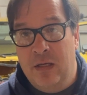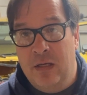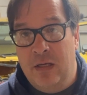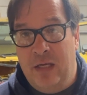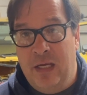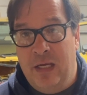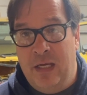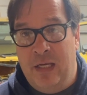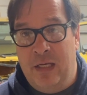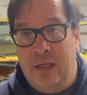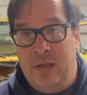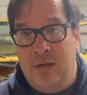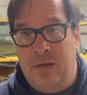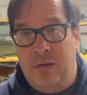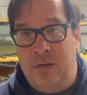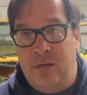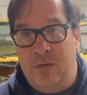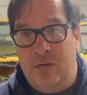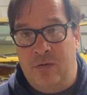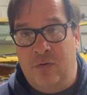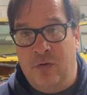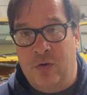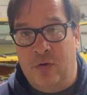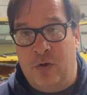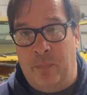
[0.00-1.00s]
and
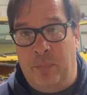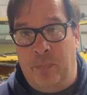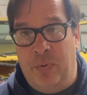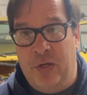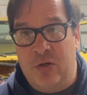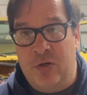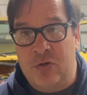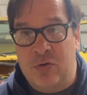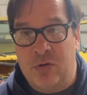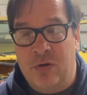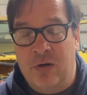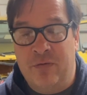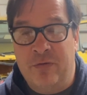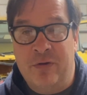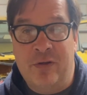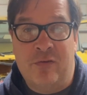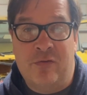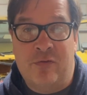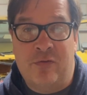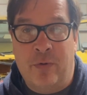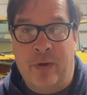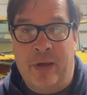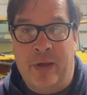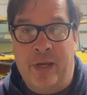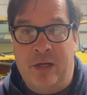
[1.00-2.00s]
took a picture of it
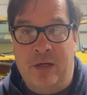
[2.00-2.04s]
so I